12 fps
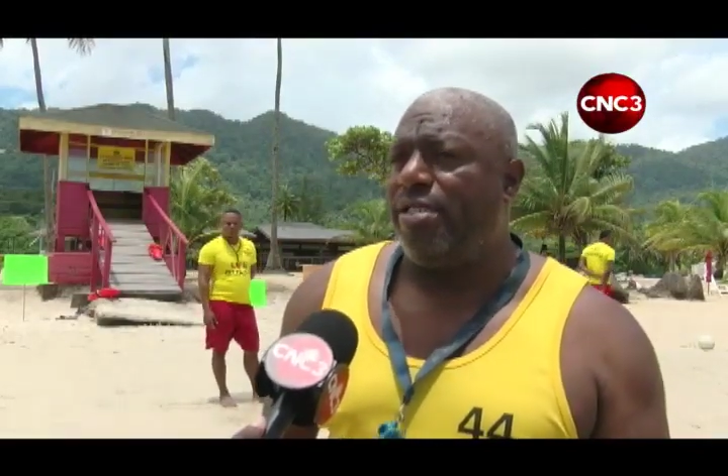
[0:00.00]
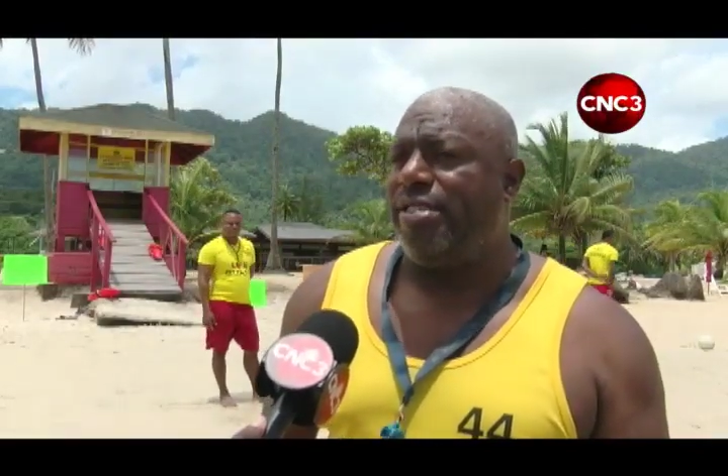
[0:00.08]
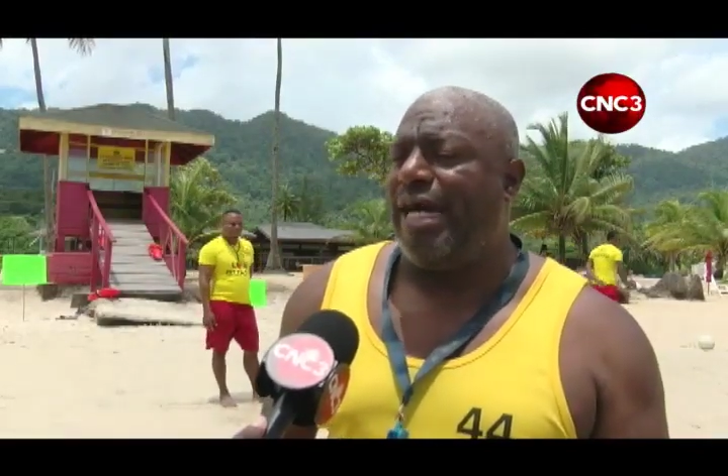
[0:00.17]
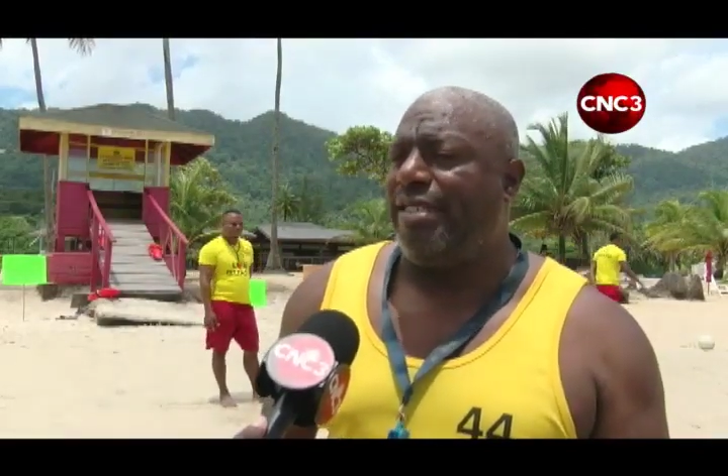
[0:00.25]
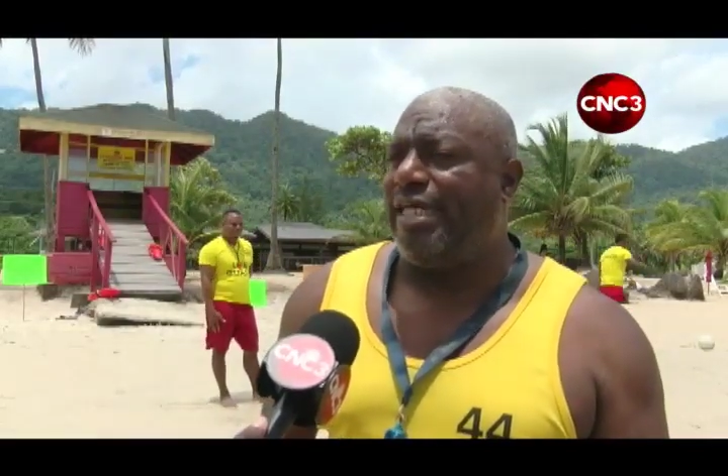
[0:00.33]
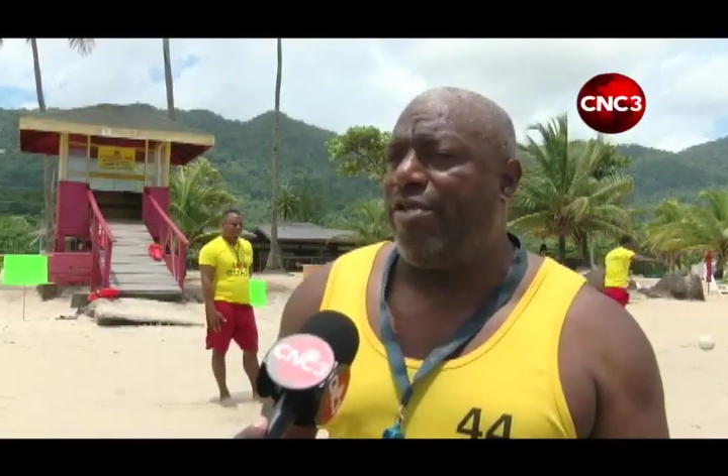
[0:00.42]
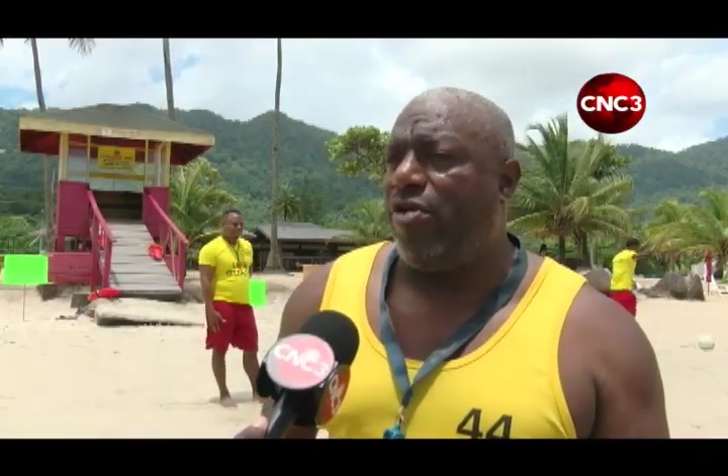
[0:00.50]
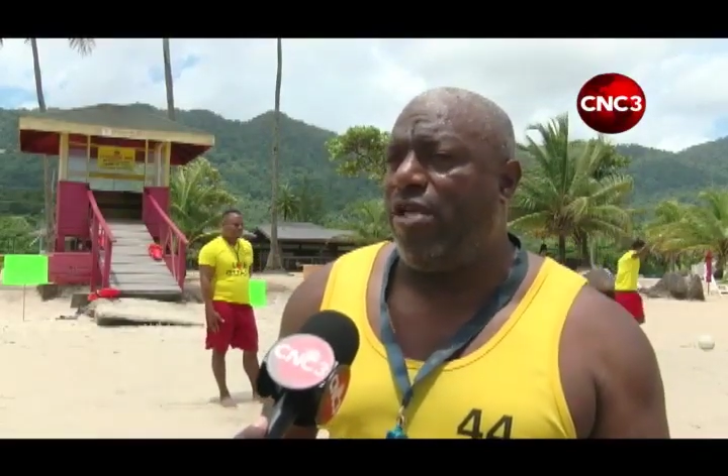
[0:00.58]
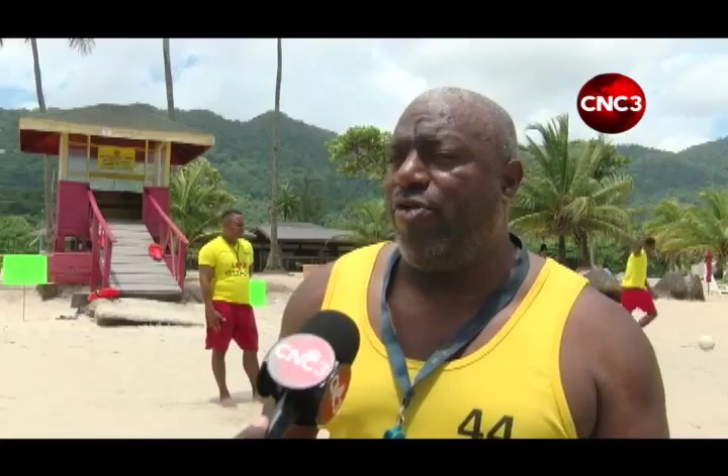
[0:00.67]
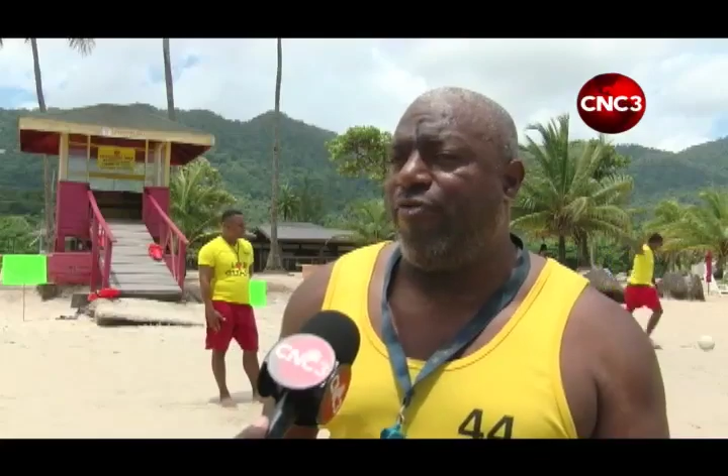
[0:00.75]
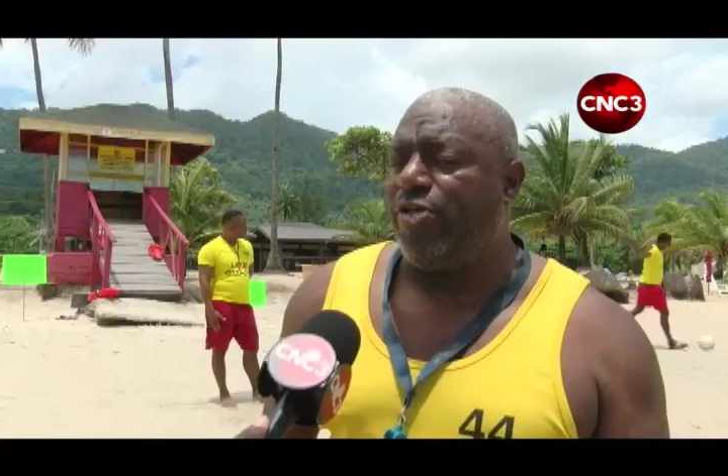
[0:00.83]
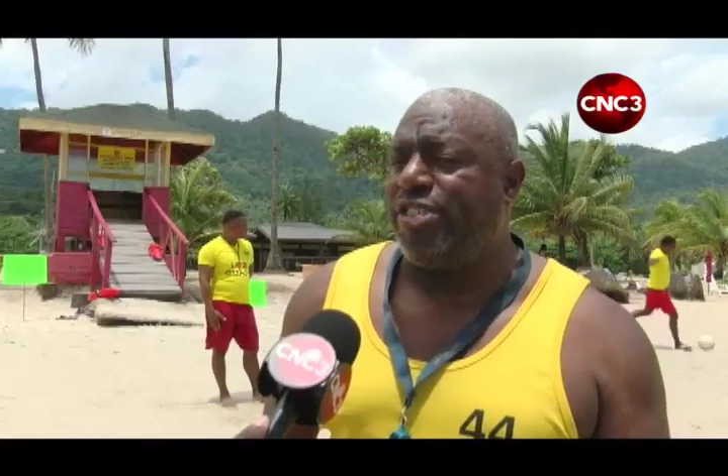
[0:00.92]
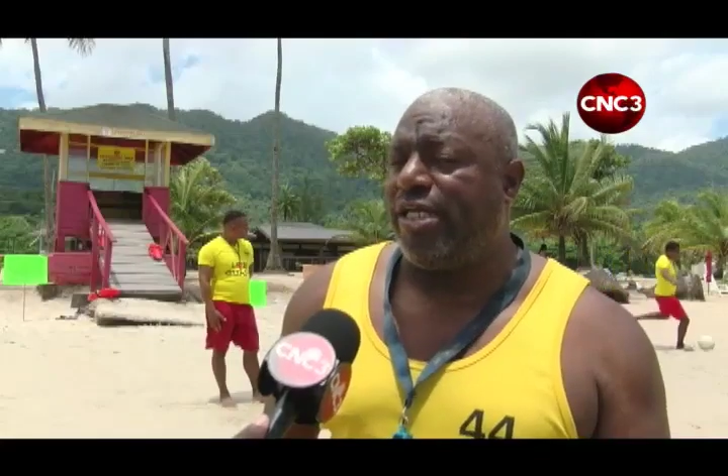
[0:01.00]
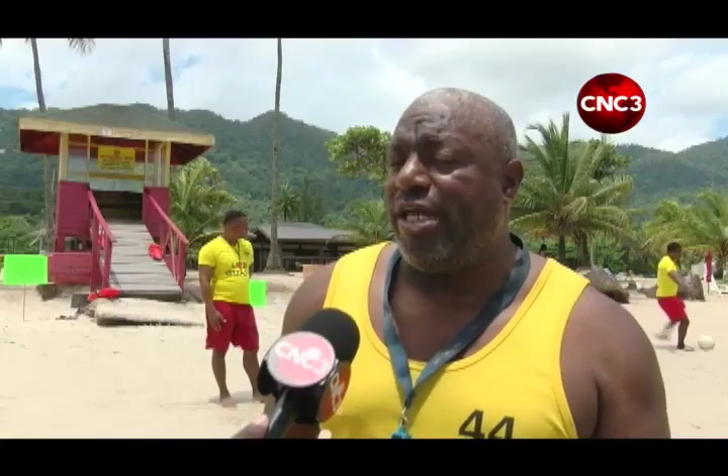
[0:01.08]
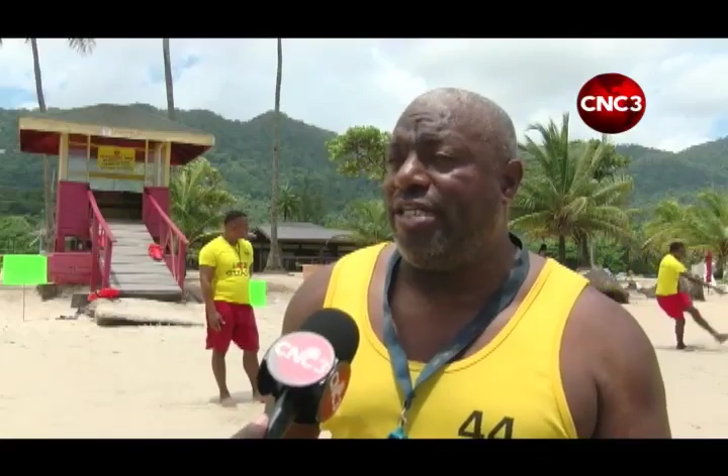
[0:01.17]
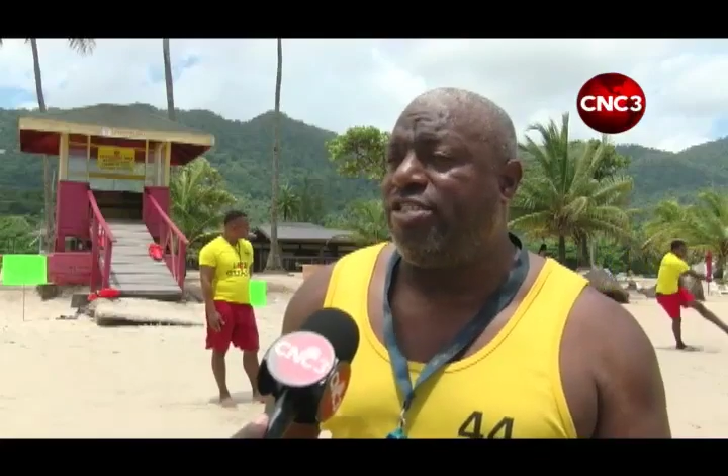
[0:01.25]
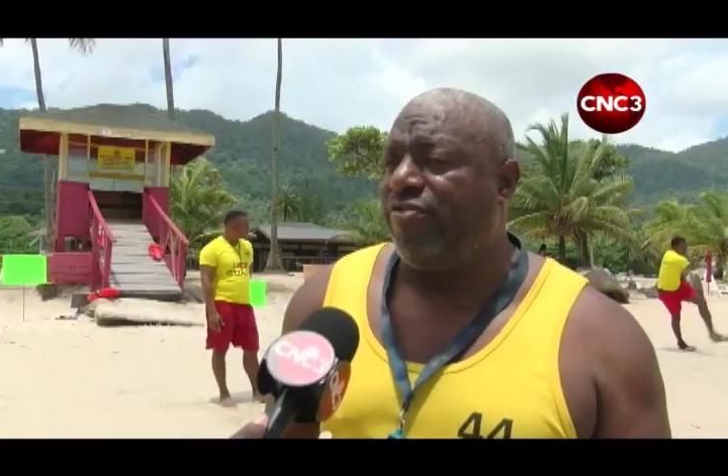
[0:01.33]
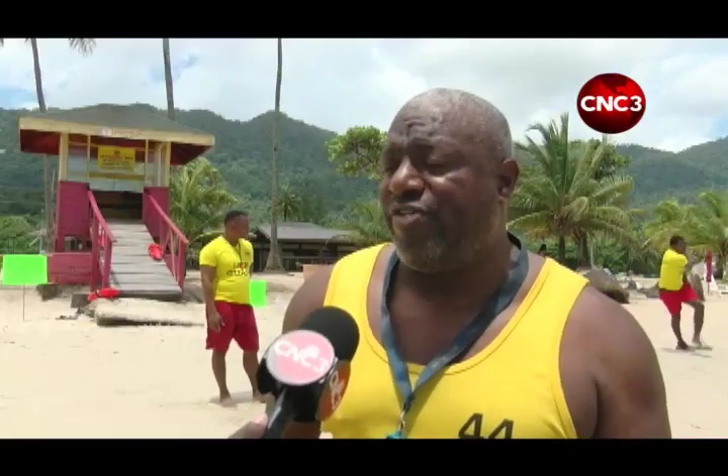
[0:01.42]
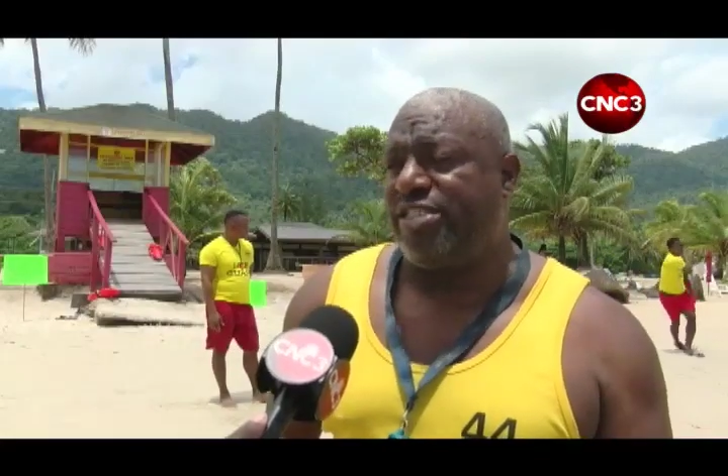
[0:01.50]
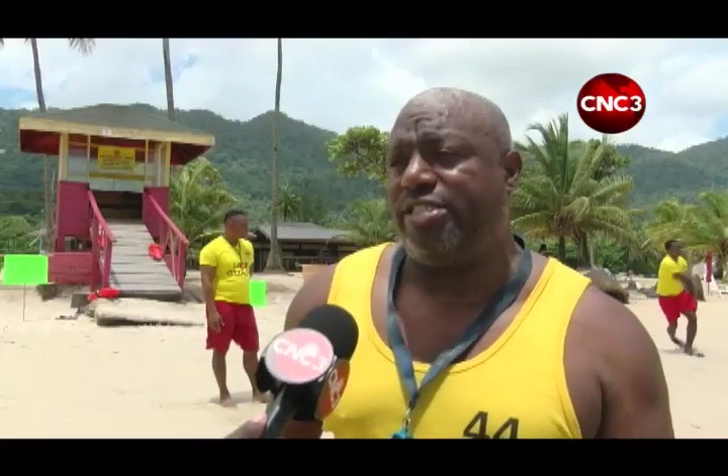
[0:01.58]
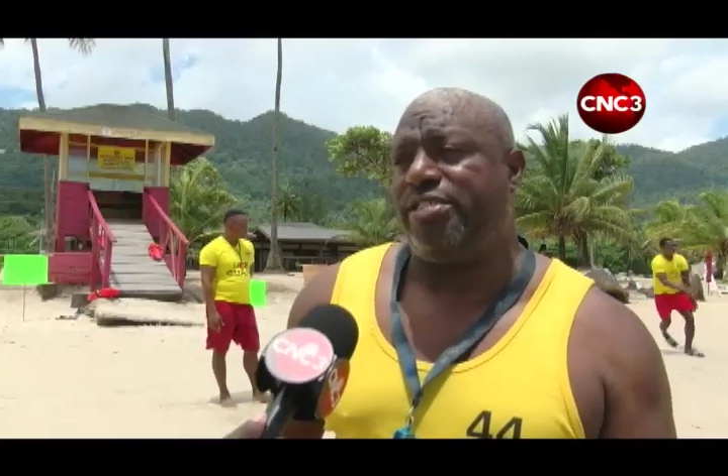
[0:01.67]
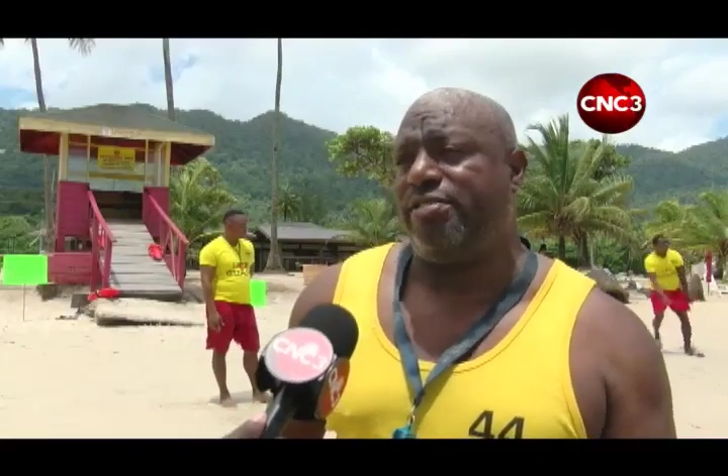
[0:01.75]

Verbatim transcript: That and all, they refused to carry service.